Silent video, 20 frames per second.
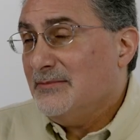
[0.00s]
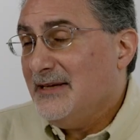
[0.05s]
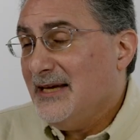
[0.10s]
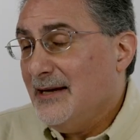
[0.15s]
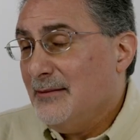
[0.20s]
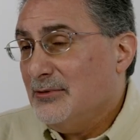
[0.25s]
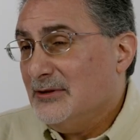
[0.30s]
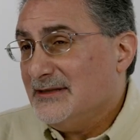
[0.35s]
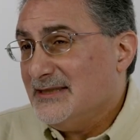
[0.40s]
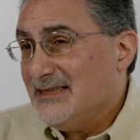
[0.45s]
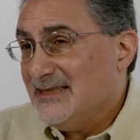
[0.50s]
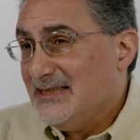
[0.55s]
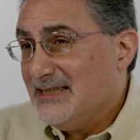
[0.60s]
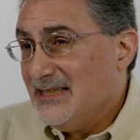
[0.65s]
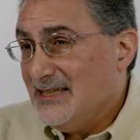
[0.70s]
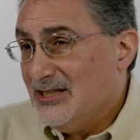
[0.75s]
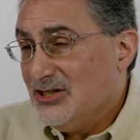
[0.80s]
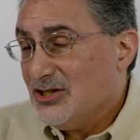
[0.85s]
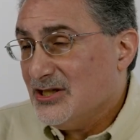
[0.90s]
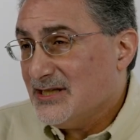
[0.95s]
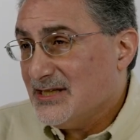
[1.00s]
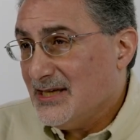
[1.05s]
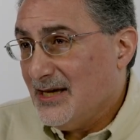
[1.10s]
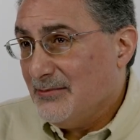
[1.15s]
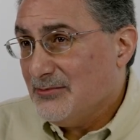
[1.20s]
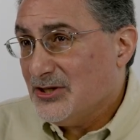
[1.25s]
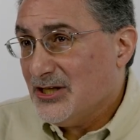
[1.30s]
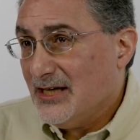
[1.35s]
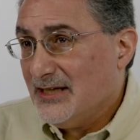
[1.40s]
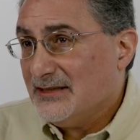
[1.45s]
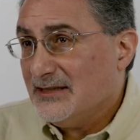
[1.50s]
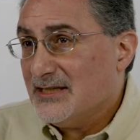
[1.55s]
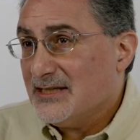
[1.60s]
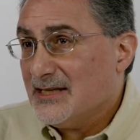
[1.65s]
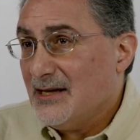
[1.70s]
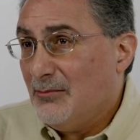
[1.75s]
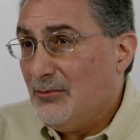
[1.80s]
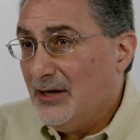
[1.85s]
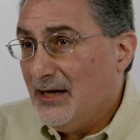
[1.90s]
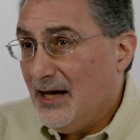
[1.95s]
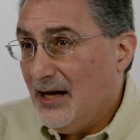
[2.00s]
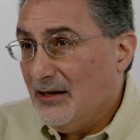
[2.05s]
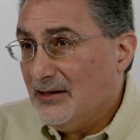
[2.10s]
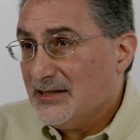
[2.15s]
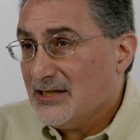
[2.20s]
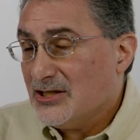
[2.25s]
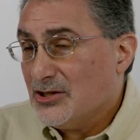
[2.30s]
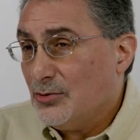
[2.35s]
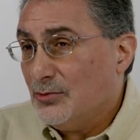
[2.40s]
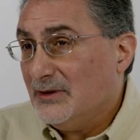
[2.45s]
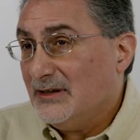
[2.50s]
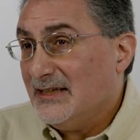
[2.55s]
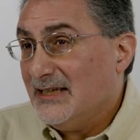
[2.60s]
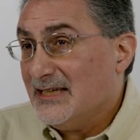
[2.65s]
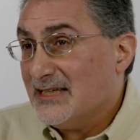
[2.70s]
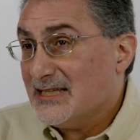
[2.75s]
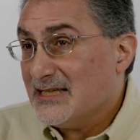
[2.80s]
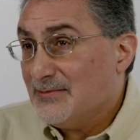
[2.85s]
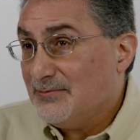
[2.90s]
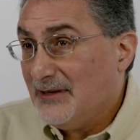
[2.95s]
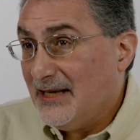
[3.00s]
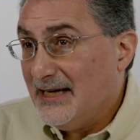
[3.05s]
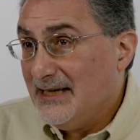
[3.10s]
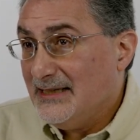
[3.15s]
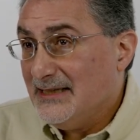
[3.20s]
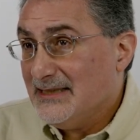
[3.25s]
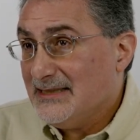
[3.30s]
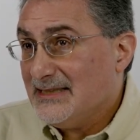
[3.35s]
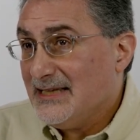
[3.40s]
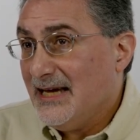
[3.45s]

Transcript: be able to teach a subject to someone else, to really explain it,